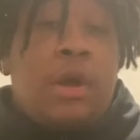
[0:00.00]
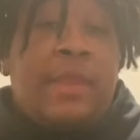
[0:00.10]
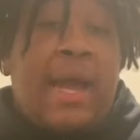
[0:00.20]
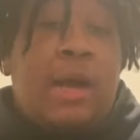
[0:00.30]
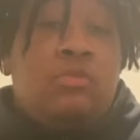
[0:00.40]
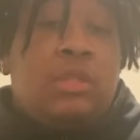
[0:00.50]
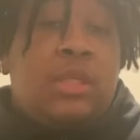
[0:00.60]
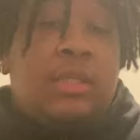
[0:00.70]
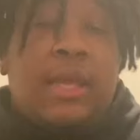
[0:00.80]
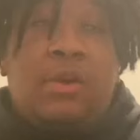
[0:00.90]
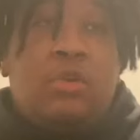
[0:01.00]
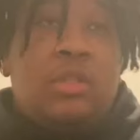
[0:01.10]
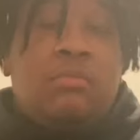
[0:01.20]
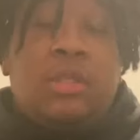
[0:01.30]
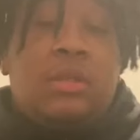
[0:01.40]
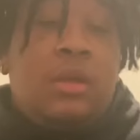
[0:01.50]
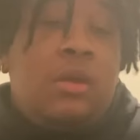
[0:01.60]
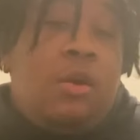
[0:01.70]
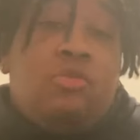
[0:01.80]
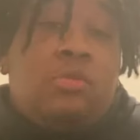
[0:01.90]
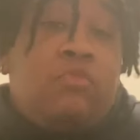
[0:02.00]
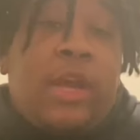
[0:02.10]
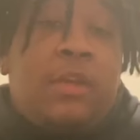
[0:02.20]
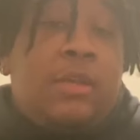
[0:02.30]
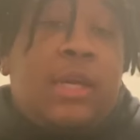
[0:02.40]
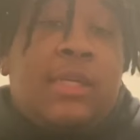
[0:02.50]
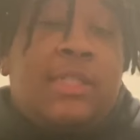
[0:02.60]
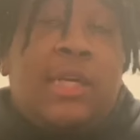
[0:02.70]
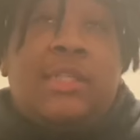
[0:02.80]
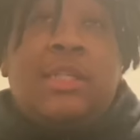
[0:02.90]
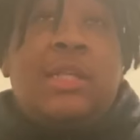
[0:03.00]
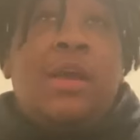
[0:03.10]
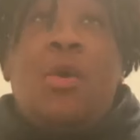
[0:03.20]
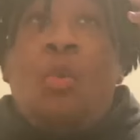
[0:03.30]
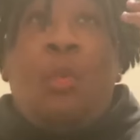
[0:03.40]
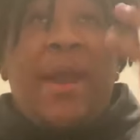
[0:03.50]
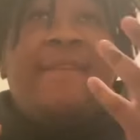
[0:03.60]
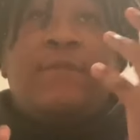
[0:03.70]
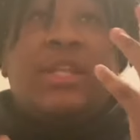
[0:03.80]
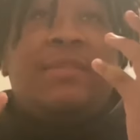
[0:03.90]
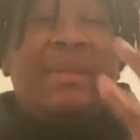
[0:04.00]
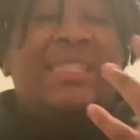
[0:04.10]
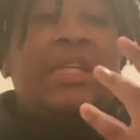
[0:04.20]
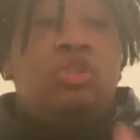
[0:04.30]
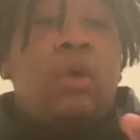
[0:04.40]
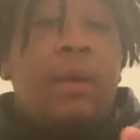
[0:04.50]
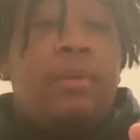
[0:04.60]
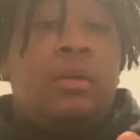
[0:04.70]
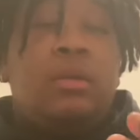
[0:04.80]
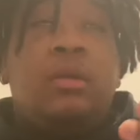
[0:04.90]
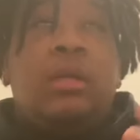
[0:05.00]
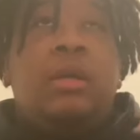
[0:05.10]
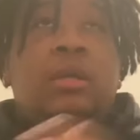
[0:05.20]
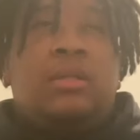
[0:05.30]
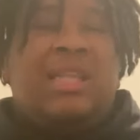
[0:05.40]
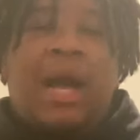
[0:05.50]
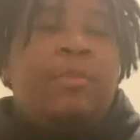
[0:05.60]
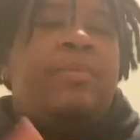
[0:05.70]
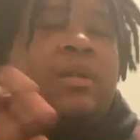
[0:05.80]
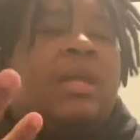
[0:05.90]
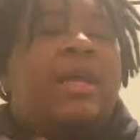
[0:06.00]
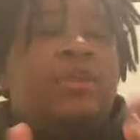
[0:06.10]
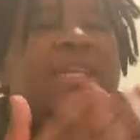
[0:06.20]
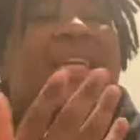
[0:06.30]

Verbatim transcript: around the house just like on some, just, on some regular nigga shit, just waiting for this bitch to drop. I'm gonna put, here's an